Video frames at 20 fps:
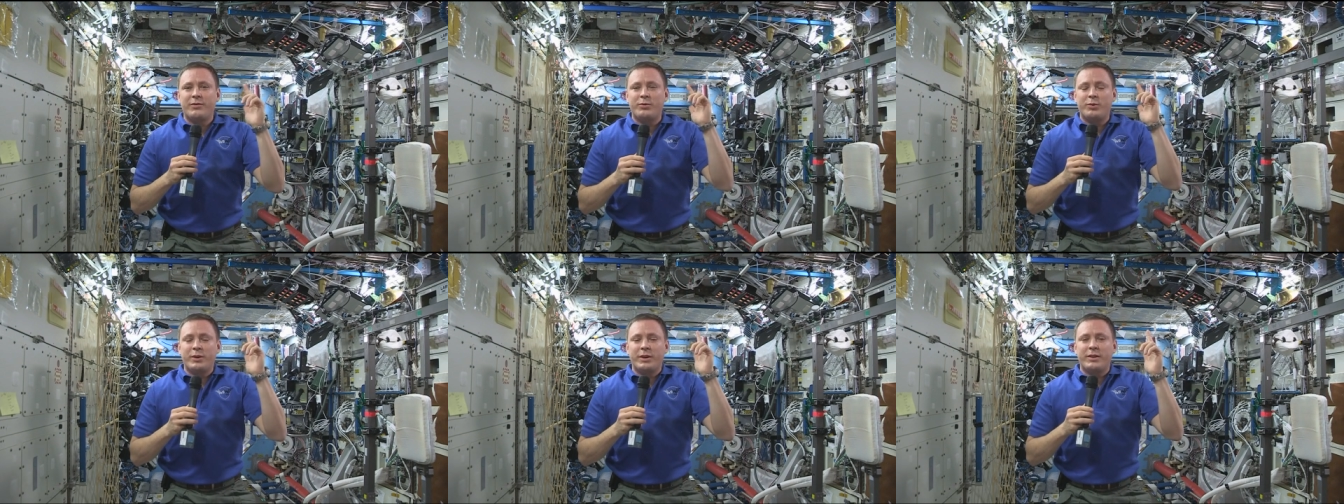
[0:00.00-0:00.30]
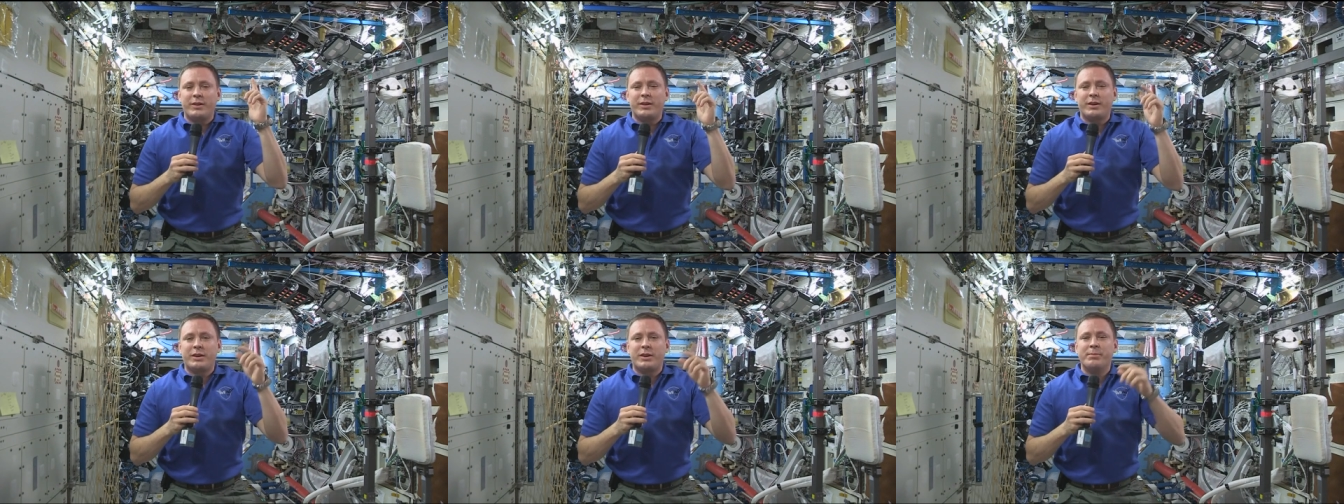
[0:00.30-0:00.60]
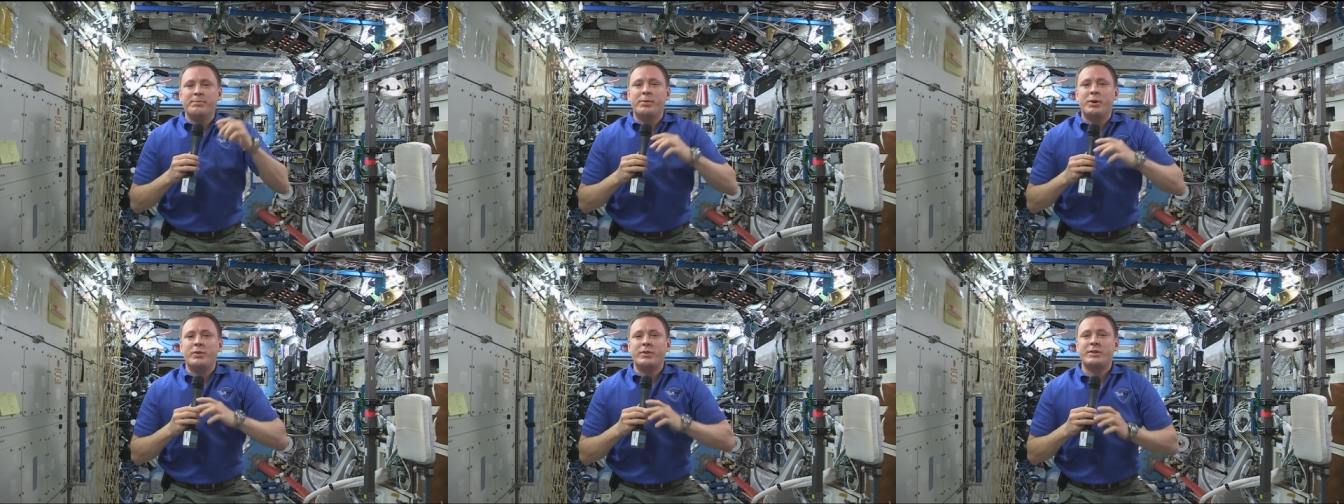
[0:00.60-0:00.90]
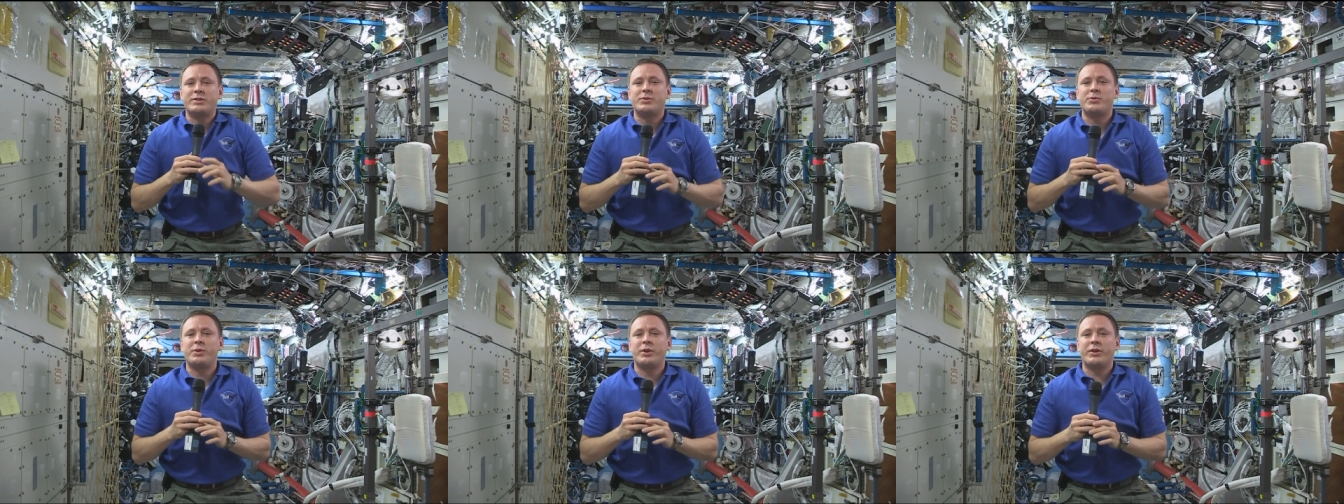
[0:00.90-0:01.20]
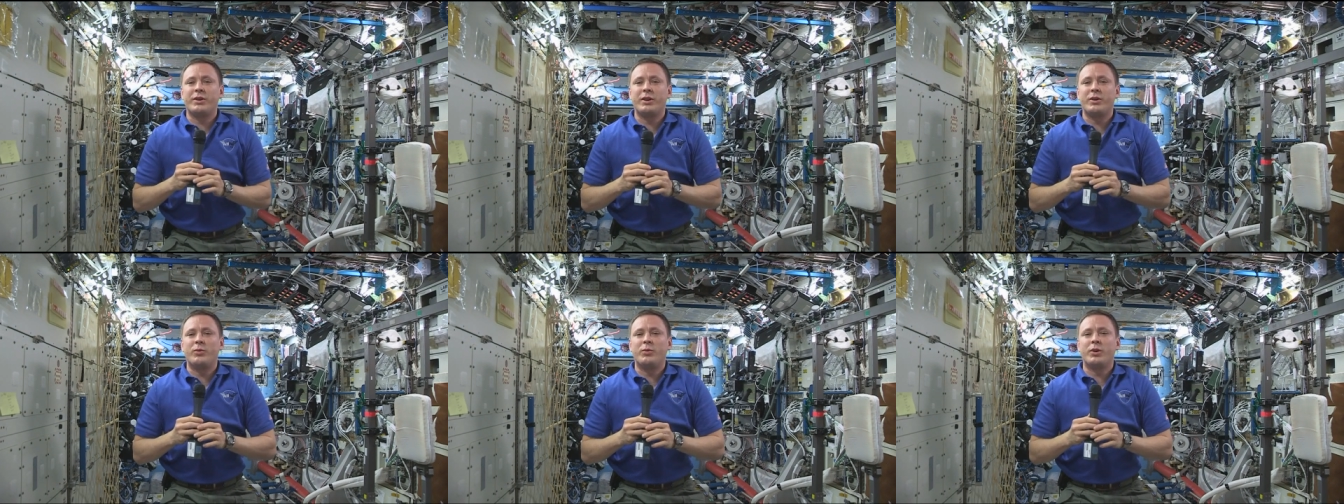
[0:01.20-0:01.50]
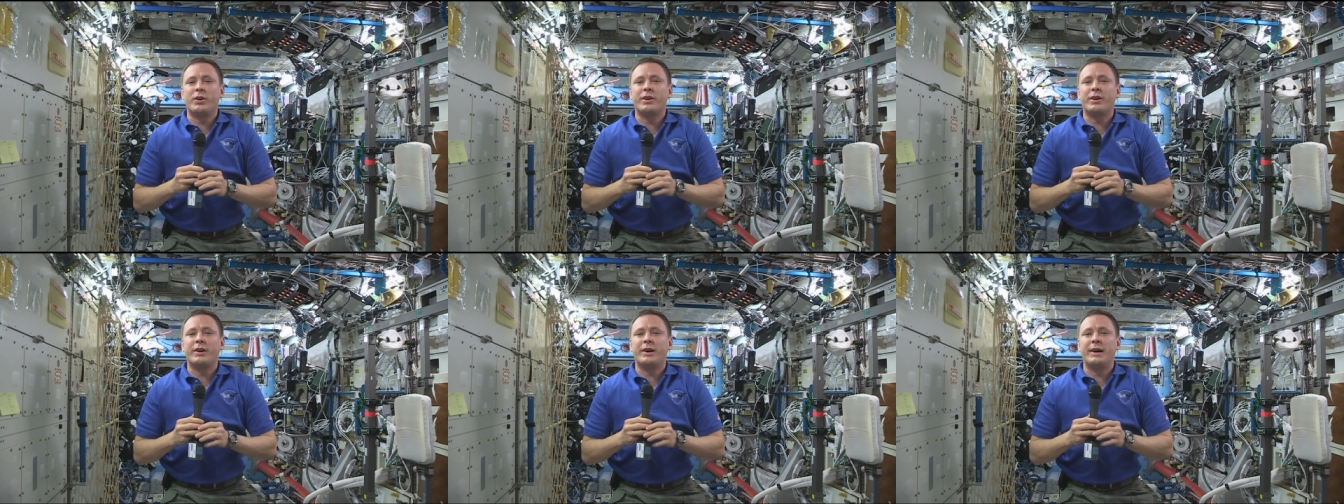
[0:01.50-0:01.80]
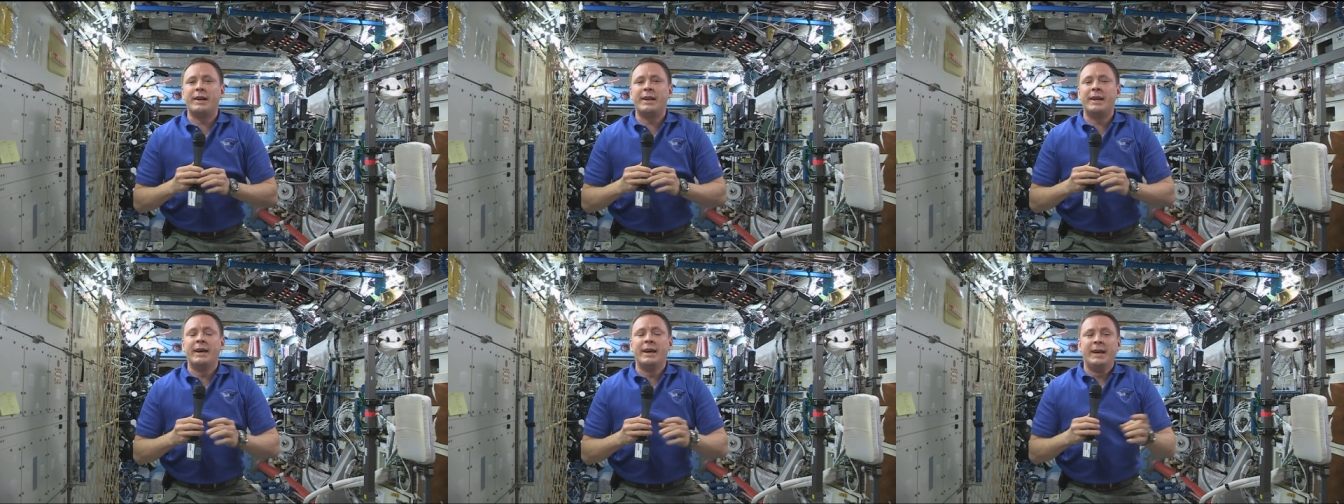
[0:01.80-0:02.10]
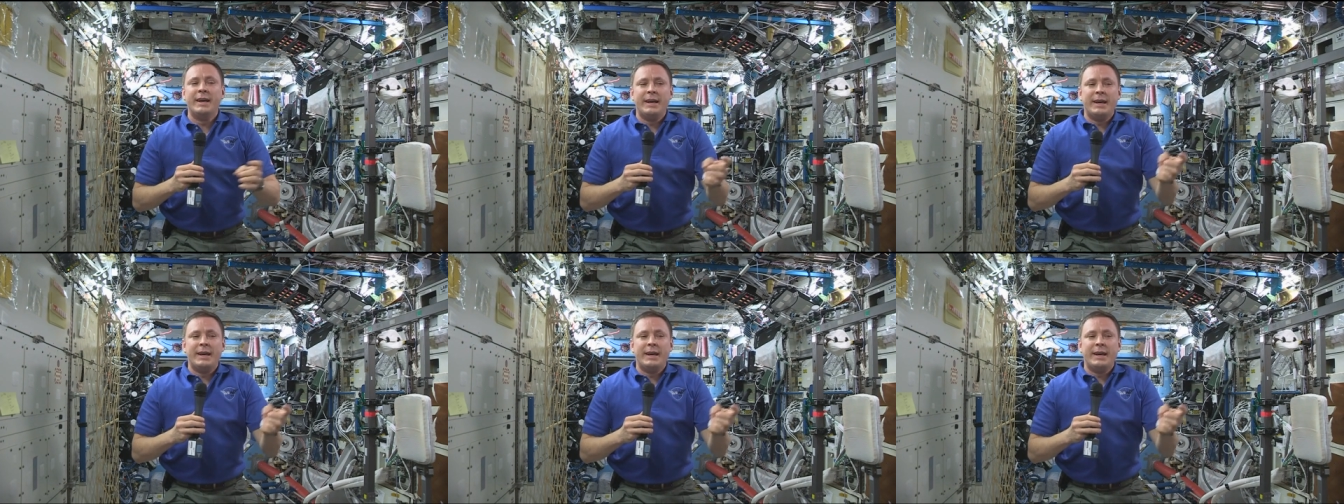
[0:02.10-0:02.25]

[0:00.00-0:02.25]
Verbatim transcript: of one of the components we were going to work on.